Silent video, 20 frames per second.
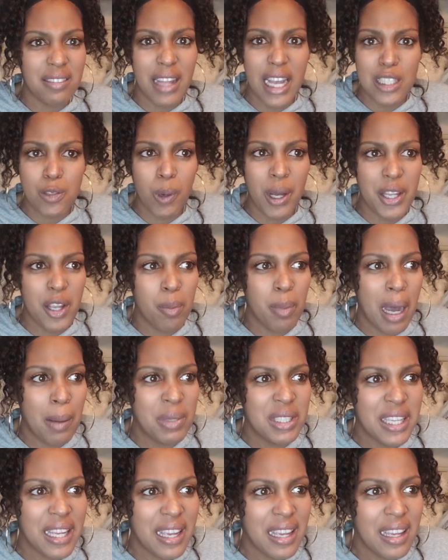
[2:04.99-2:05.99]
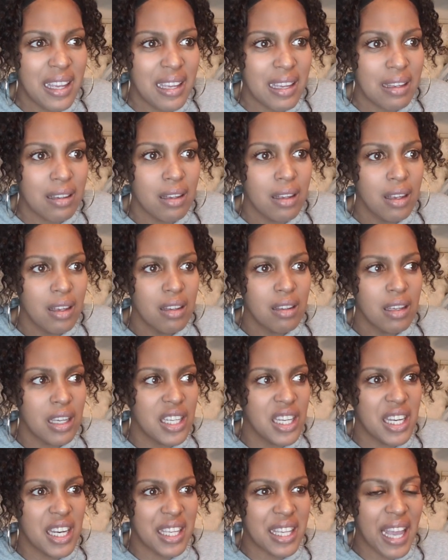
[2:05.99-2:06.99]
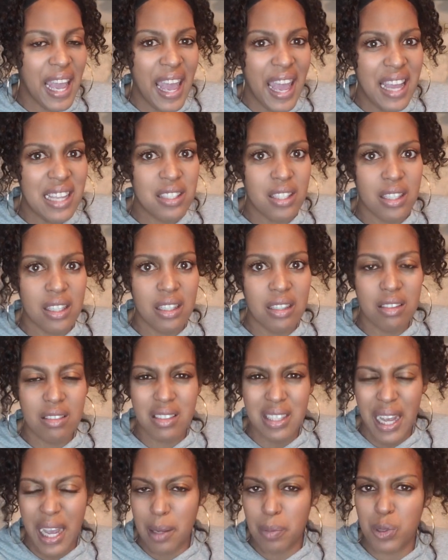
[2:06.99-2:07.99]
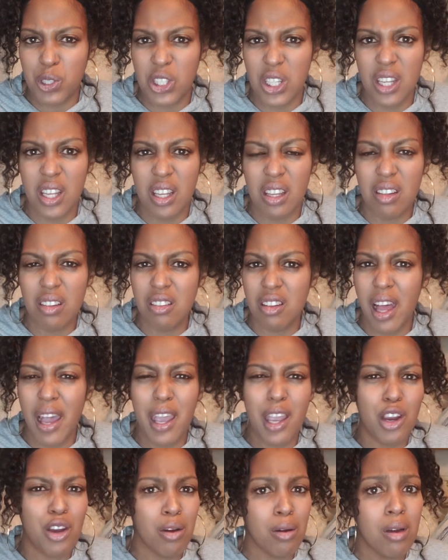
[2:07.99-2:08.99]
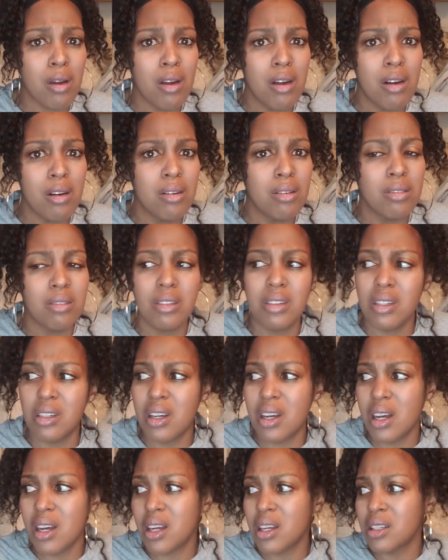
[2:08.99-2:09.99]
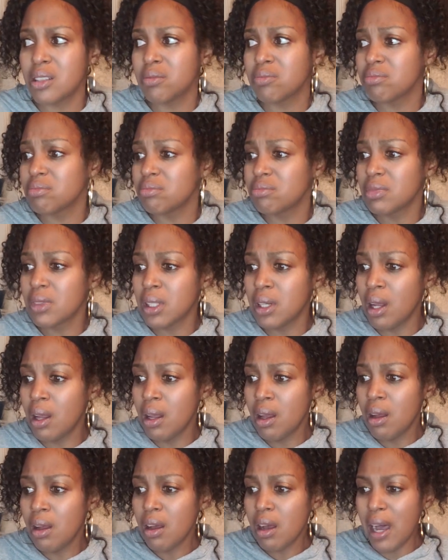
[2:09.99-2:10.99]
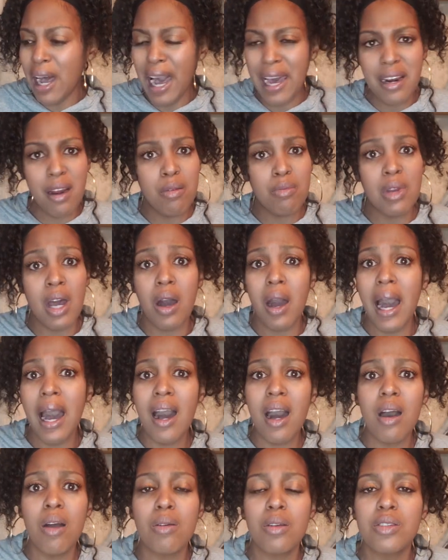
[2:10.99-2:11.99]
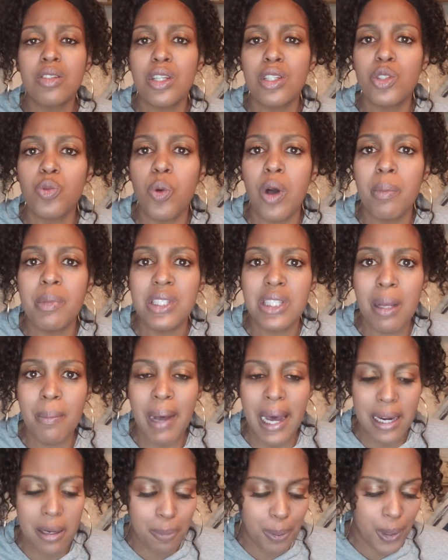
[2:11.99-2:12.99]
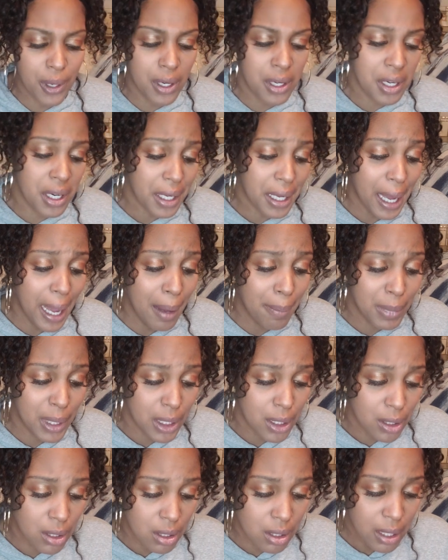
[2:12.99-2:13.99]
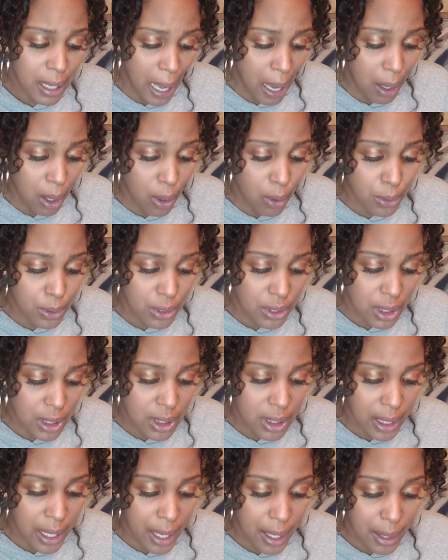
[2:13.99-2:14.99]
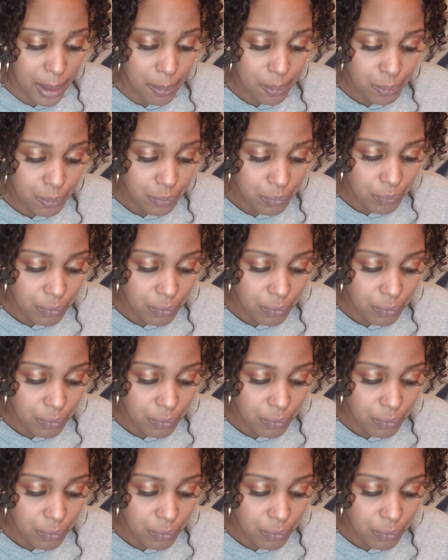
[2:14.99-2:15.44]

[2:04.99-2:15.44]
That's why your mama dead and in the casket type shit. Like, girl, I don't know. How old is this woman? Somebody put it in the comments. How old is this lady?